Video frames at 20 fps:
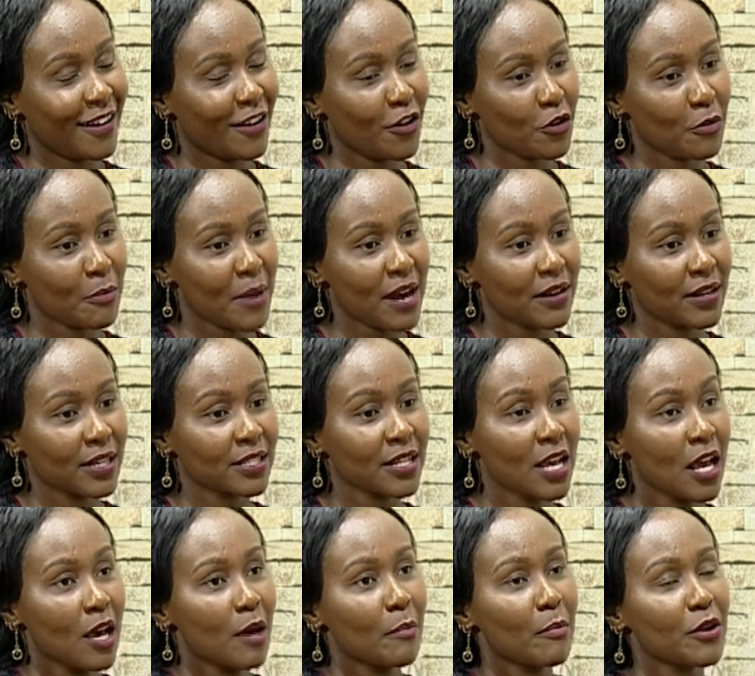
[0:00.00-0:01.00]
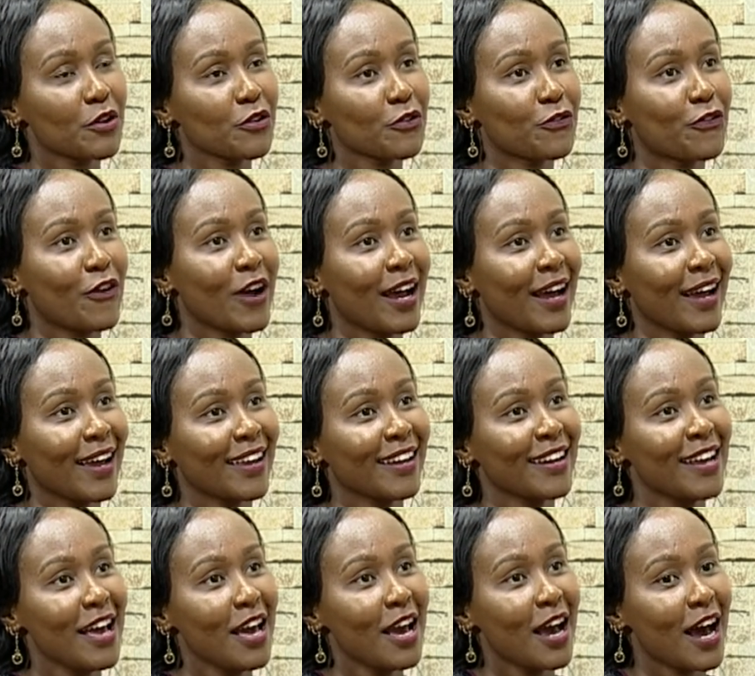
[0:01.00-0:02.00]
on marriage. But you find
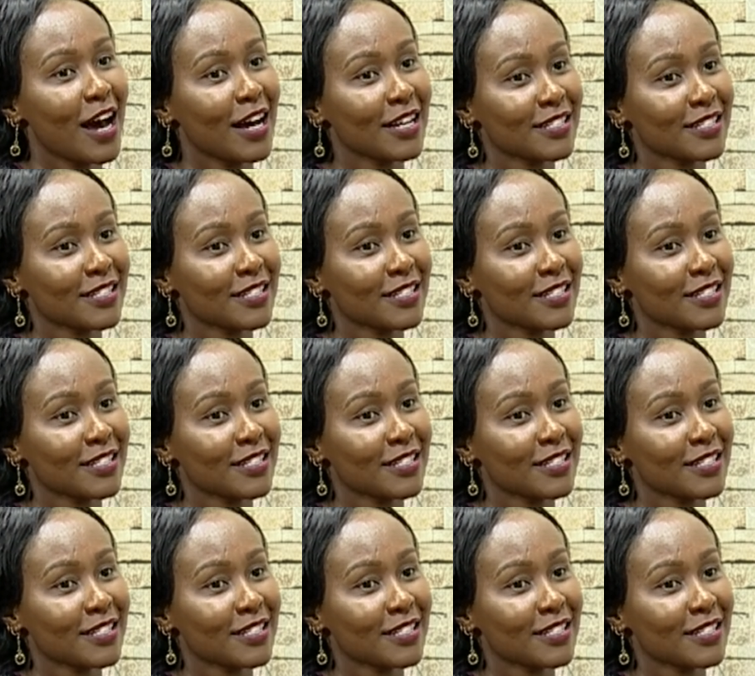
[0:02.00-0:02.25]
at